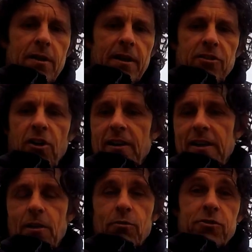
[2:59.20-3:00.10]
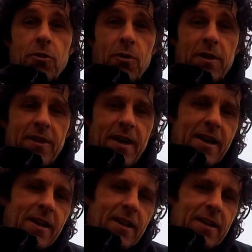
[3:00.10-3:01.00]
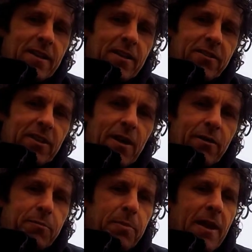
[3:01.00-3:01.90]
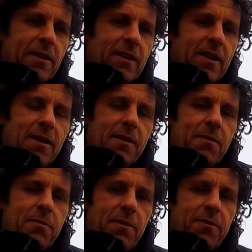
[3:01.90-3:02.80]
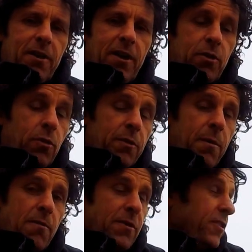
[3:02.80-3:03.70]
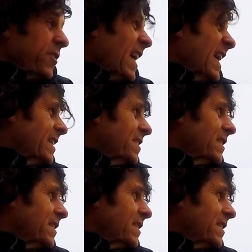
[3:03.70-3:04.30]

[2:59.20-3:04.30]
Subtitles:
Okay, tiny little schoolie there. You can see how he's blended in with I caught them over the sand,